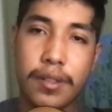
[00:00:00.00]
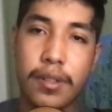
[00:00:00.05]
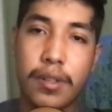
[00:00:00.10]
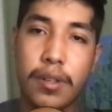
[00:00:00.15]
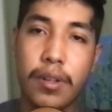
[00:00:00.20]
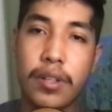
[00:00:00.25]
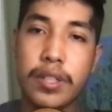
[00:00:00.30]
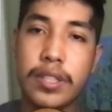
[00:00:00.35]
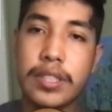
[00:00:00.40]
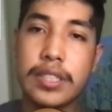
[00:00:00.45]

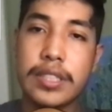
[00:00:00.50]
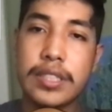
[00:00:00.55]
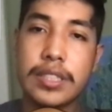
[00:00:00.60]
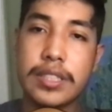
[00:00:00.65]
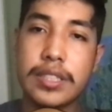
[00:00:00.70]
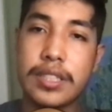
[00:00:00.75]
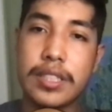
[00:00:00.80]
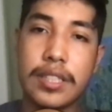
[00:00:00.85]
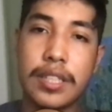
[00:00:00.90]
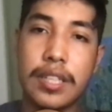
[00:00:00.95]
or you could
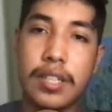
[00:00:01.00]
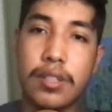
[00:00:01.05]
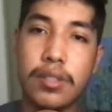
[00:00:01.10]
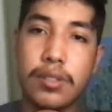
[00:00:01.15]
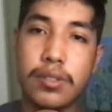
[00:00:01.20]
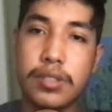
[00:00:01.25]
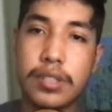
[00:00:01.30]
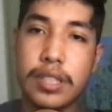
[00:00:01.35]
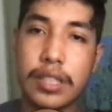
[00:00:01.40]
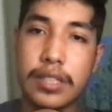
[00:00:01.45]
just let it
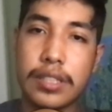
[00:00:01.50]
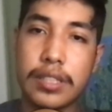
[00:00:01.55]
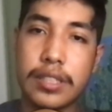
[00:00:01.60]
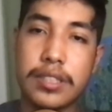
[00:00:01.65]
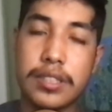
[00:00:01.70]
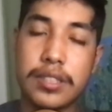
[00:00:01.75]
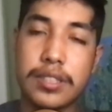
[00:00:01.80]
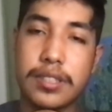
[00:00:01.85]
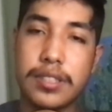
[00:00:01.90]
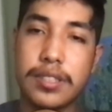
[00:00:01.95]
loose like
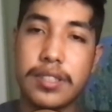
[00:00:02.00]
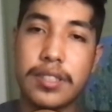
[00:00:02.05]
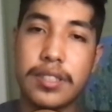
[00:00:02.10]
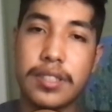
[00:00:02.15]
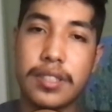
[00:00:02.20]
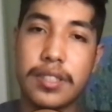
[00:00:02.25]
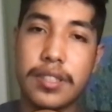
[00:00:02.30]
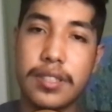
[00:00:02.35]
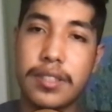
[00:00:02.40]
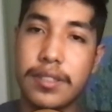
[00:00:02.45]
this. You
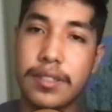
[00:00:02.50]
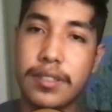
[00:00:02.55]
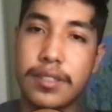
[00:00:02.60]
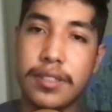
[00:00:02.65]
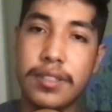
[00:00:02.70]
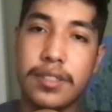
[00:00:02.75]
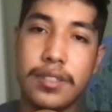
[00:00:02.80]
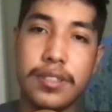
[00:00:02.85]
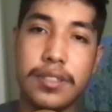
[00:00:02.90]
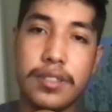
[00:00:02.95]

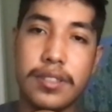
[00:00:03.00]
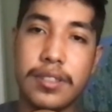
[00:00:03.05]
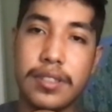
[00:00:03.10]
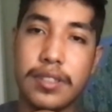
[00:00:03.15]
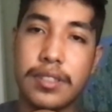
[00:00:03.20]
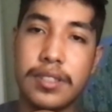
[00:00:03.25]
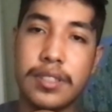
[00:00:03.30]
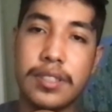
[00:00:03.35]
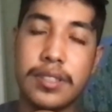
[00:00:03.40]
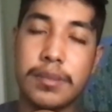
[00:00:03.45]
know,
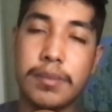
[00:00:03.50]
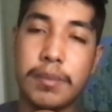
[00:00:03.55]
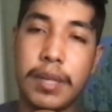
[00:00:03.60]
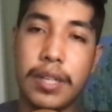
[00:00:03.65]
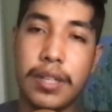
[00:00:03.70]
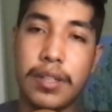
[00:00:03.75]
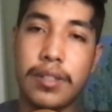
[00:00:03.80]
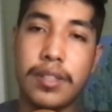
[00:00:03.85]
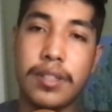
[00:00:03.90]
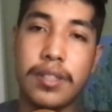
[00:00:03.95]
doesn't
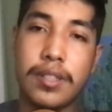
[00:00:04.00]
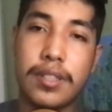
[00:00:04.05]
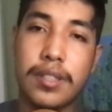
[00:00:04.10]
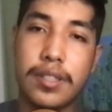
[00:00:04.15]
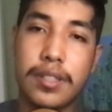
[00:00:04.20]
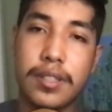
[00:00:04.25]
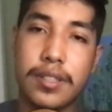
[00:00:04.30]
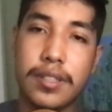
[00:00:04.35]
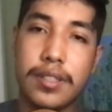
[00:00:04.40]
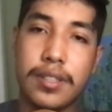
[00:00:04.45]
matter.
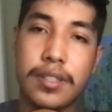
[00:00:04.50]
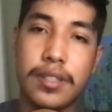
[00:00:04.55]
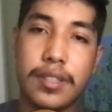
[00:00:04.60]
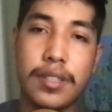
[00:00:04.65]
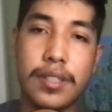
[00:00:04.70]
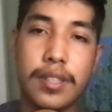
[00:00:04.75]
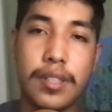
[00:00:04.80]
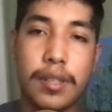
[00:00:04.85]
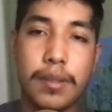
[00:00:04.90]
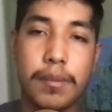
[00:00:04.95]

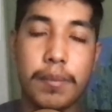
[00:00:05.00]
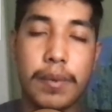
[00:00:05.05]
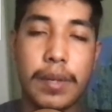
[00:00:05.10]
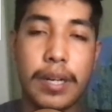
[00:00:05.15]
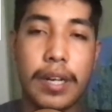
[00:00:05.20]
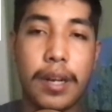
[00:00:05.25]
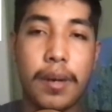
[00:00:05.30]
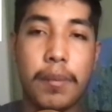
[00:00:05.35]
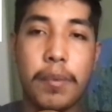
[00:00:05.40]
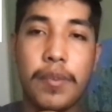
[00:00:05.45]
But
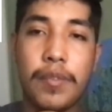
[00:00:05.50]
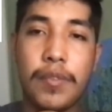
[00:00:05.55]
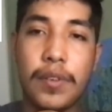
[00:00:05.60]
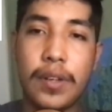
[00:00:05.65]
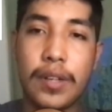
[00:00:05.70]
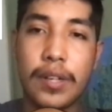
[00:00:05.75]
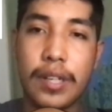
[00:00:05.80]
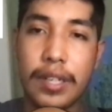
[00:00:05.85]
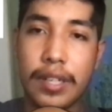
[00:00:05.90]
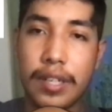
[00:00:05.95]
I
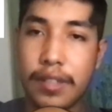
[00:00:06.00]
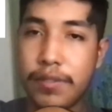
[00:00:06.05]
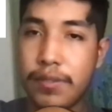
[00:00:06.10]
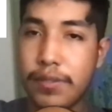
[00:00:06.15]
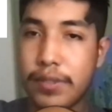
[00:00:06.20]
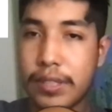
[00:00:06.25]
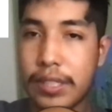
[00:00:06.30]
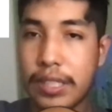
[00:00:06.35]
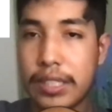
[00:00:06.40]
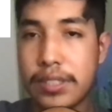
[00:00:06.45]
prefer if
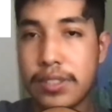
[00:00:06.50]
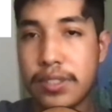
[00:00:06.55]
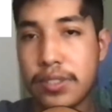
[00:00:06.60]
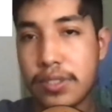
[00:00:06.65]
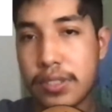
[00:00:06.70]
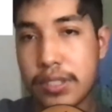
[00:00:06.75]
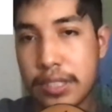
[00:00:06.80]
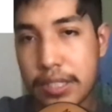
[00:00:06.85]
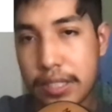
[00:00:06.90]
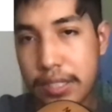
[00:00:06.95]
you guys
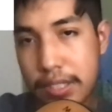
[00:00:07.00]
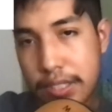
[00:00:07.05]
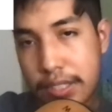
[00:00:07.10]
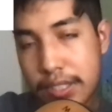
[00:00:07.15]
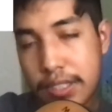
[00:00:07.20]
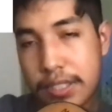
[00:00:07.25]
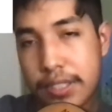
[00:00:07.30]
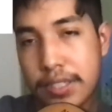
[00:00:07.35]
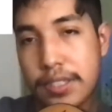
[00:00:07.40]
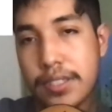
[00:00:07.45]
use this.
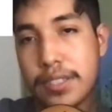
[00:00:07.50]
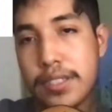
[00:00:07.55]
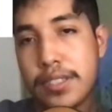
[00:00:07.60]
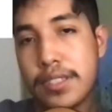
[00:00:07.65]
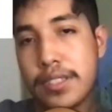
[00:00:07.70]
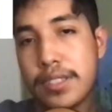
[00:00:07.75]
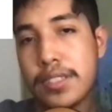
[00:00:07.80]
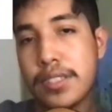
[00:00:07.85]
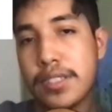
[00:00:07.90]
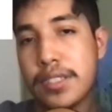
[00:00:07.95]

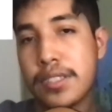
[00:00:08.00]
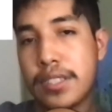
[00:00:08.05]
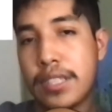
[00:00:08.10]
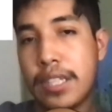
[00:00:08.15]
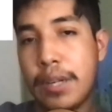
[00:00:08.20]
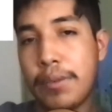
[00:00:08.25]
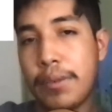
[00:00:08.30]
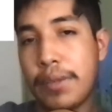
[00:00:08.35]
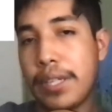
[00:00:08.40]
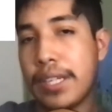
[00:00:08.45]

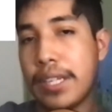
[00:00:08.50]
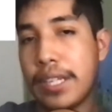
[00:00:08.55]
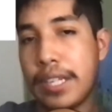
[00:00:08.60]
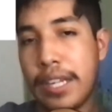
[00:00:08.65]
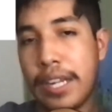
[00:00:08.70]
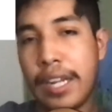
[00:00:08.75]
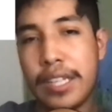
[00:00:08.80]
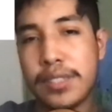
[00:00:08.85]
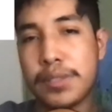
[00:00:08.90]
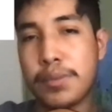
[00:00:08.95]
That way it
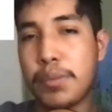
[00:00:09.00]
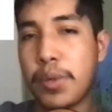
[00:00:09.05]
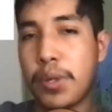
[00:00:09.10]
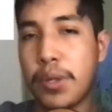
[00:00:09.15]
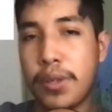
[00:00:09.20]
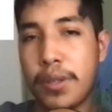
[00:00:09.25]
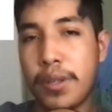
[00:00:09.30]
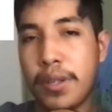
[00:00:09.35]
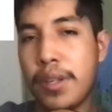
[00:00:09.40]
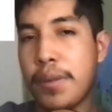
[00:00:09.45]
has
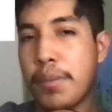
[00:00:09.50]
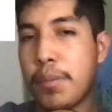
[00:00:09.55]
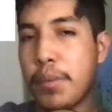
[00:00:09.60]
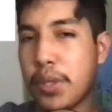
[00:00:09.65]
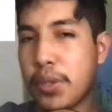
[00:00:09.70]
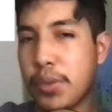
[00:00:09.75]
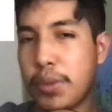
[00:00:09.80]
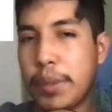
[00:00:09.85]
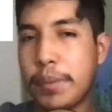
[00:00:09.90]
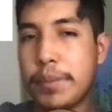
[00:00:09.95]
more
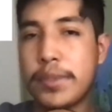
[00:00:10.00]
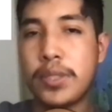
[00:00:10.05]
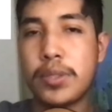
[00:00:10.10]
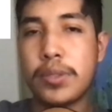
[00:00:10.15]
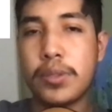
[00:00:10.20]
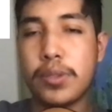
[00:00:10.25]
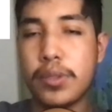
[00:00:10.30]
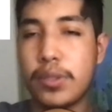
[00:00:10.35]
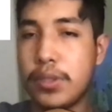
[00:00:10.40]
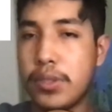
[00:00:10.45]
grip
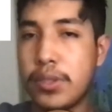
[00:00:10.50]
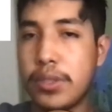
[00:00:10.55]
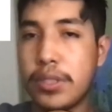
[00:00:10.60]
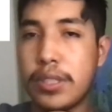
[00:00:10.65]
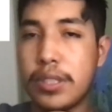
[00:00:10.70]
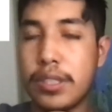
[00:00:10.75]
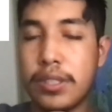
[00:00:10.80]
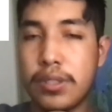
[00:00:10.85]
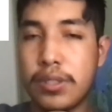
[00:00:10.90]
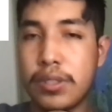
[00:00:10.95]
to
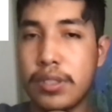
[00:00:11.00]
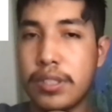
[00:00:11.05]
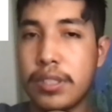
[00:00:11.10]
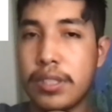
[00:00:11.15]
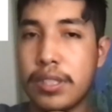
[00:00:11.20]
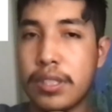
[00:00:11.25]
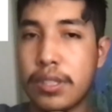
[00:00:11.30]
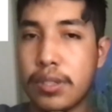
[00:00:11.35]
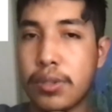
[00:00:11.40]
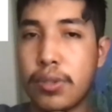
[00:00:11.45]

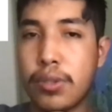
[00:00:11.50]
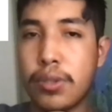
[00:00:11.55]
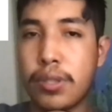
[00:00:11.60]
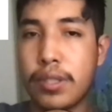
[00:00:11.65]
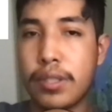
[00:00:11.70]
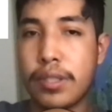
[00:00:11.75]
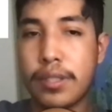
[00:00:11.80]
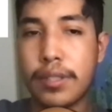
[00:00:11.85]
the cord.